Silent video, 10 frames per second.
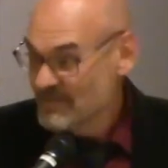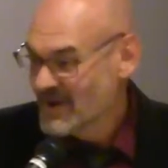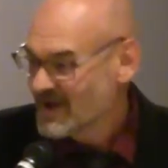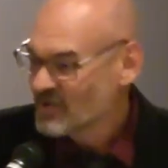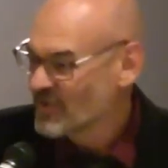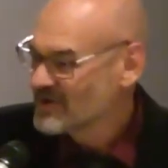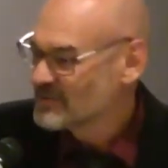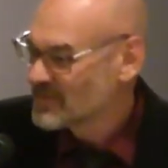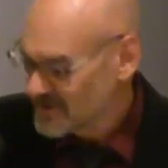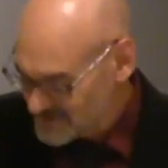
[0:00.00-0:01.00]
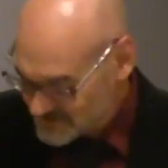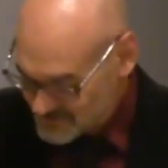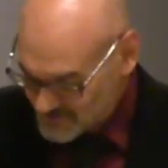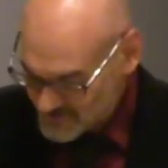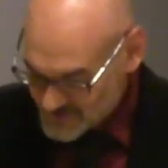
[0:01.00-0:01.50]
not going to bring to
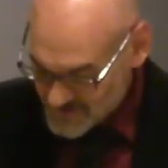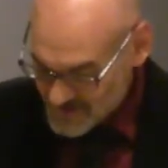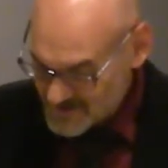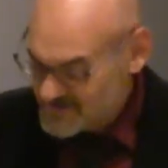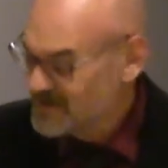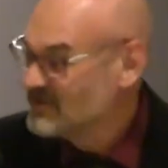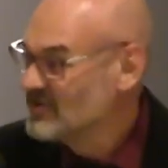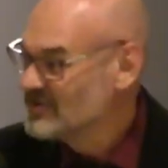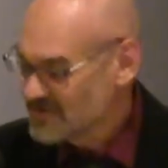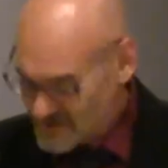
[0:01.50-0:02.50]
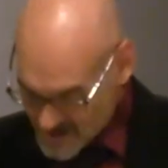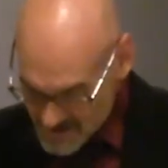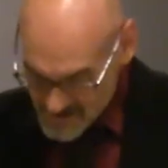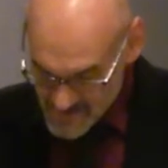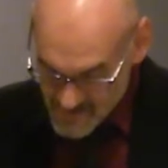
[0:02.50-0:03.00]
you anything new
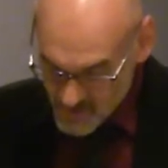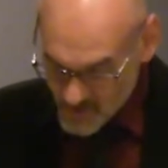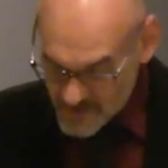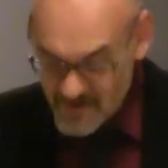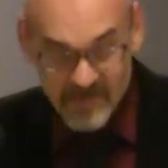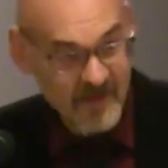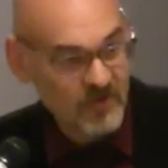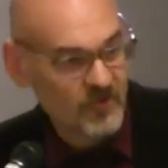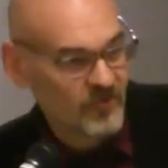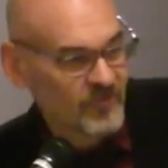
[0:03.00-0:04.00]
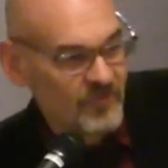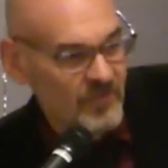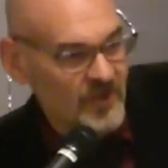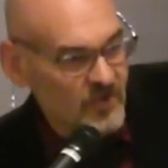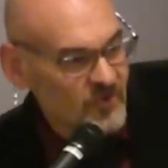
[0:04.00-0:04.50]
today or anything
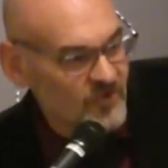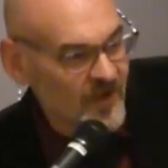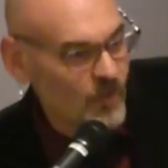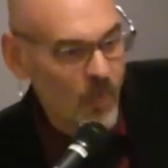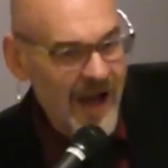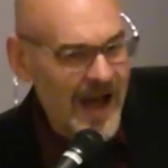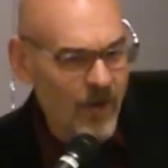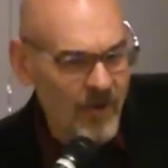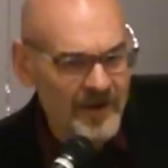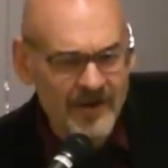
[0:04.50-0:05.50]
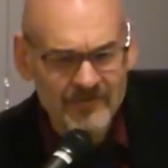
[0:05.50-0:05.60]
that you say, wow, I never